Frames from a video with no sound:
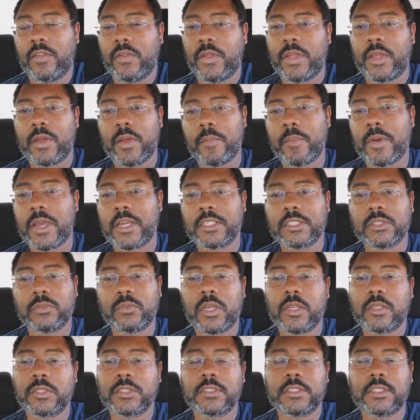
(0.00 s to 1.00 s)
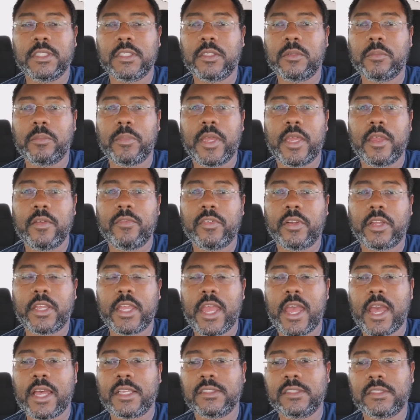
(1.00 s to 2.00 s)
I might as well still pay for
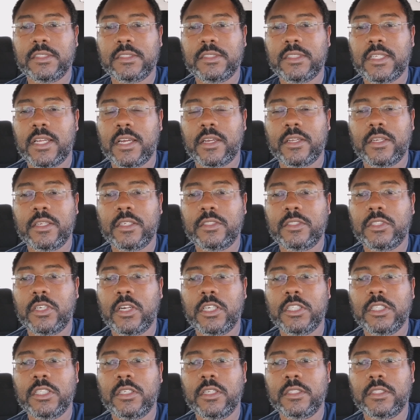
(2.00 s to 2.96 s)
gas. It's not going to charge.